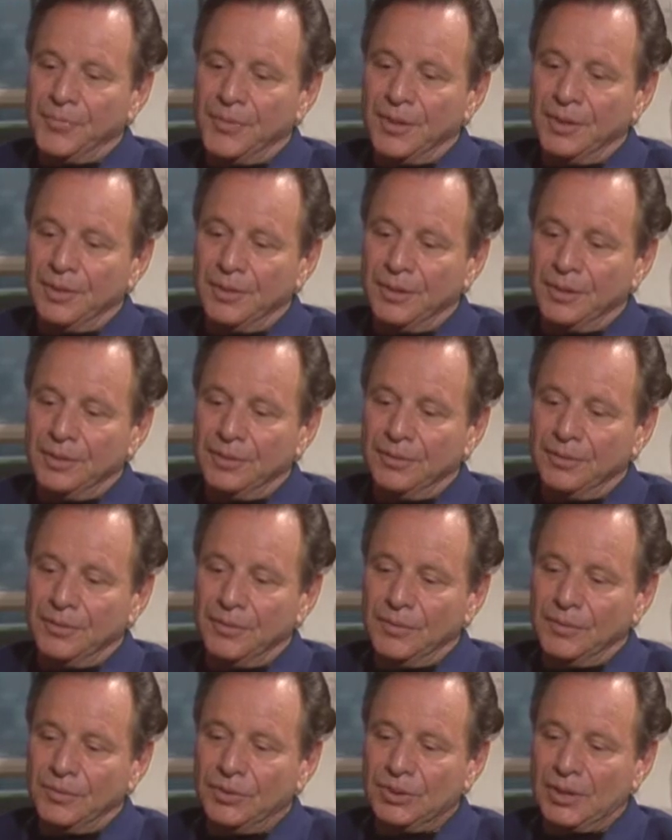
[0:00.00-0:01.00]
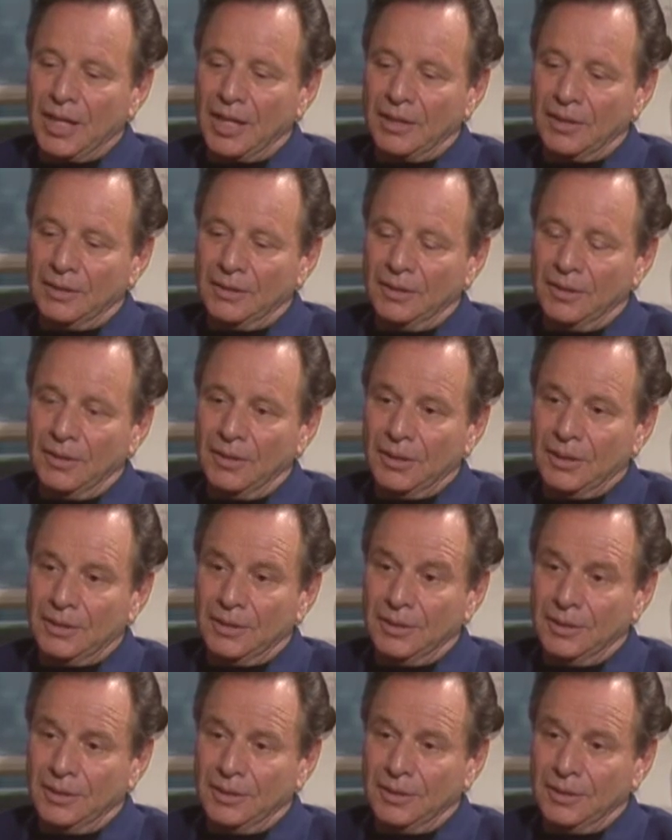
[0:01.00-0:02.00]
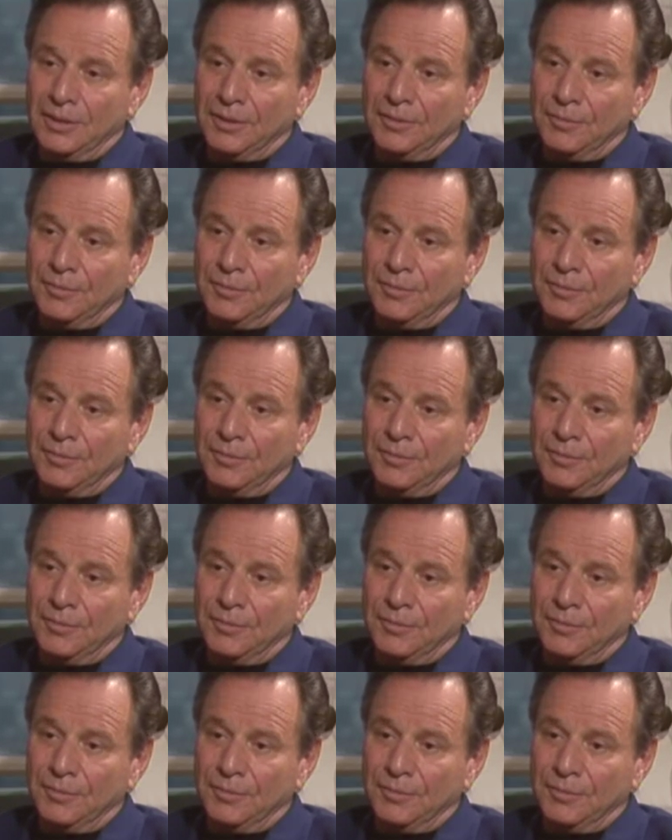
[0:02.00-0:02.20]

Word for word: uh, Scotland Yard uh,